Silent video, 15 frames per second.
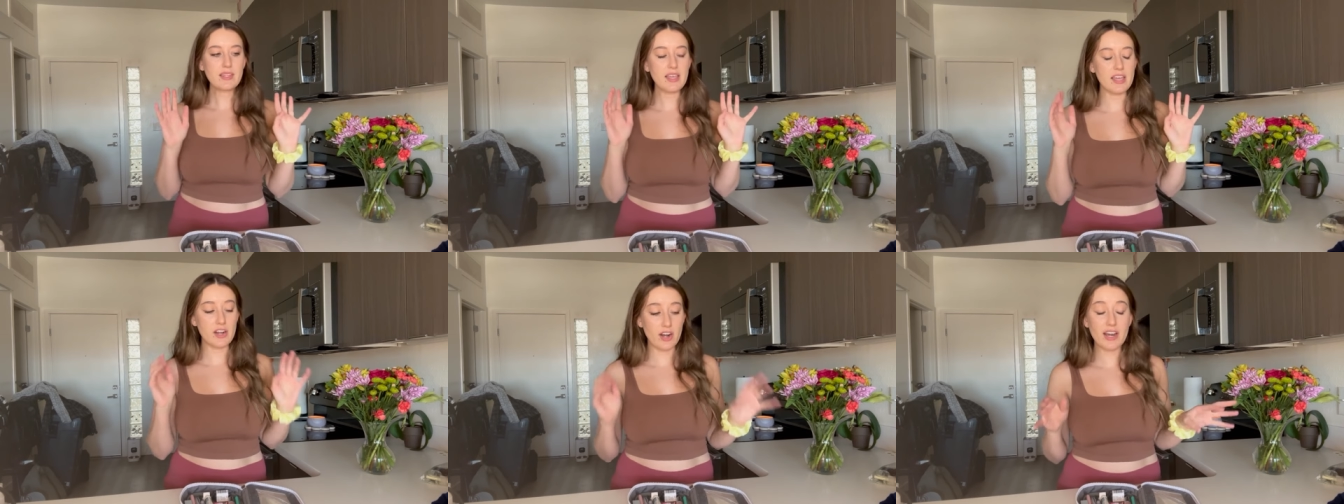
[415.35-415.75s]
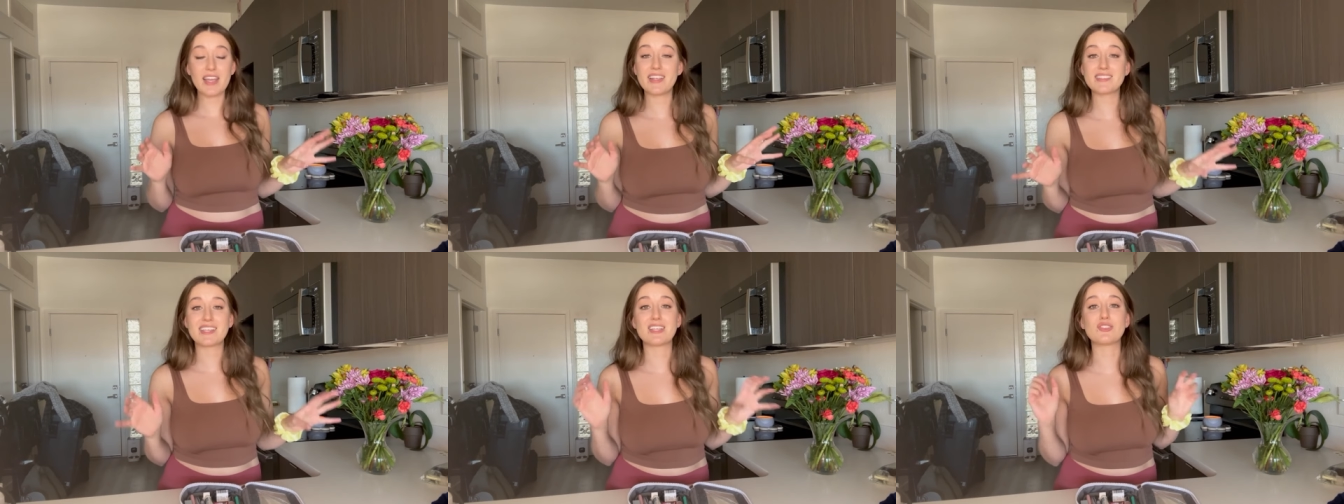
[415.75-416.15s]
and our
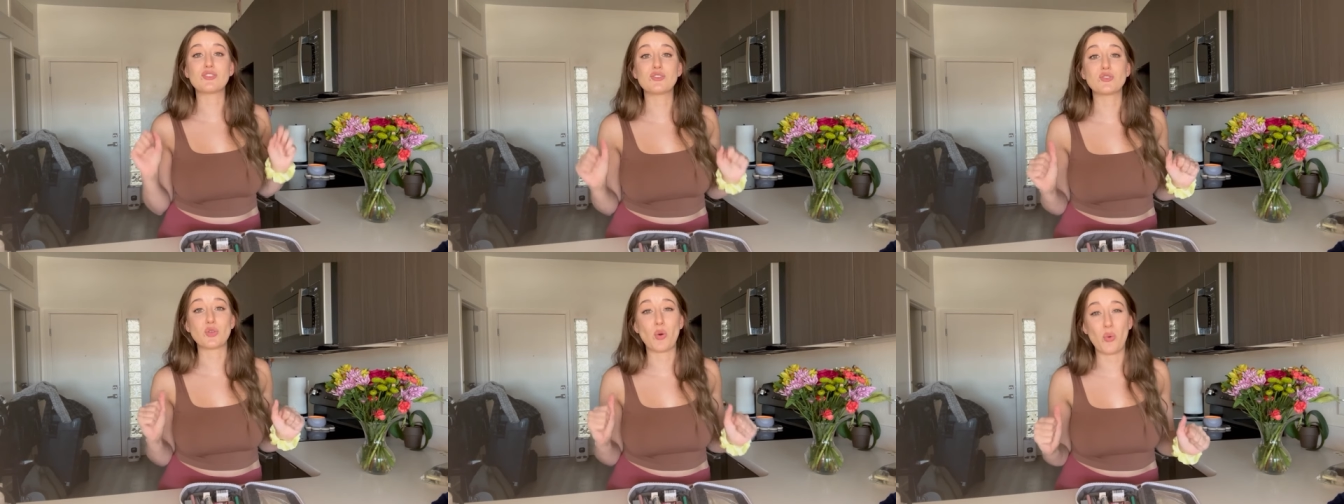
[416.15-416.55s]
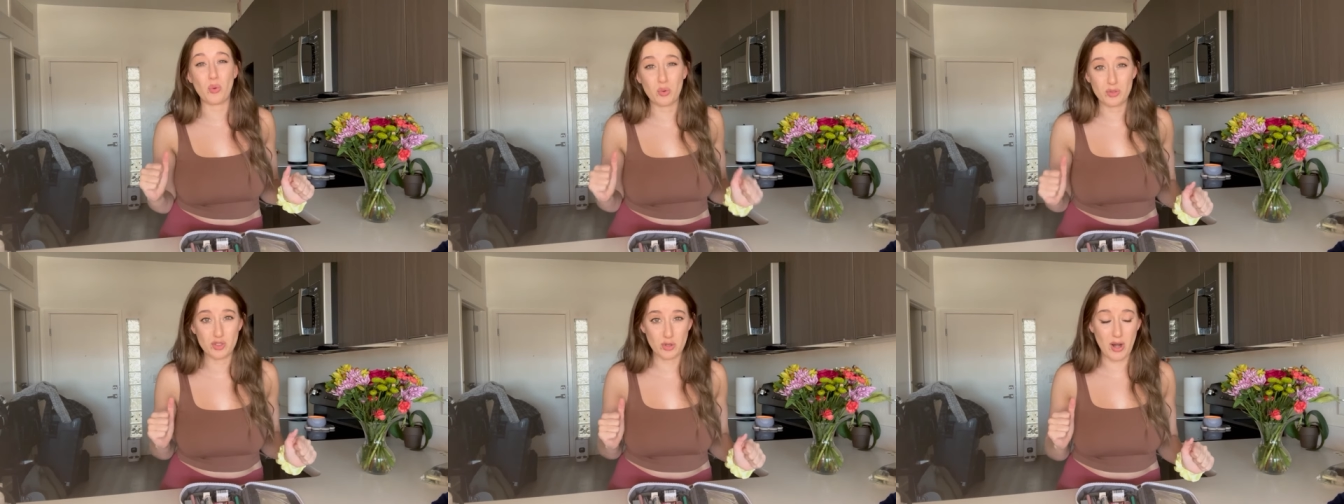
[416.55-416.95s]
hands get
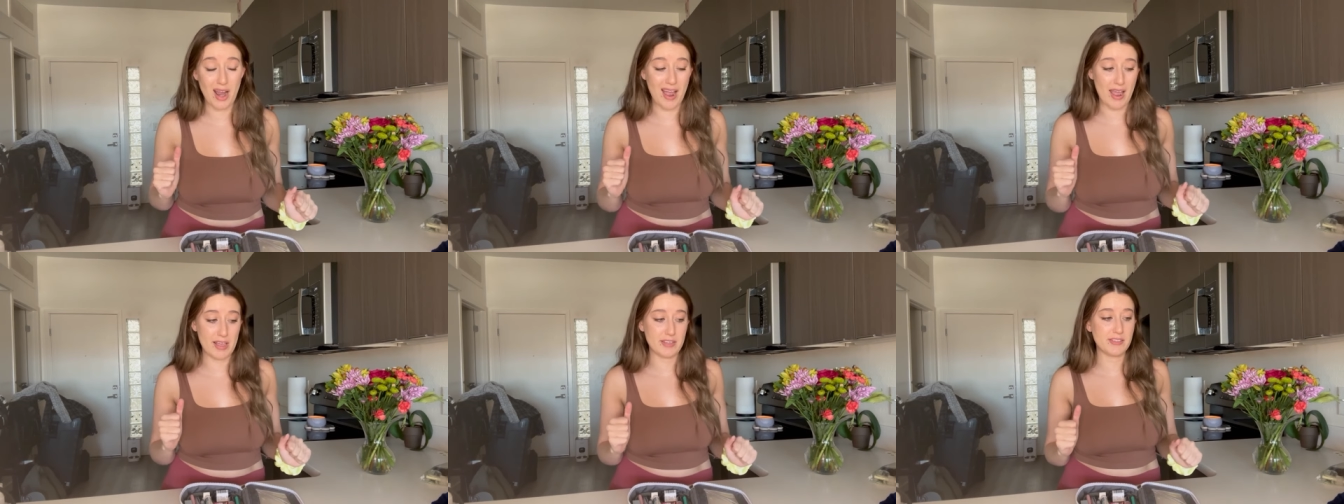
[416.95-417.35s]
so dry.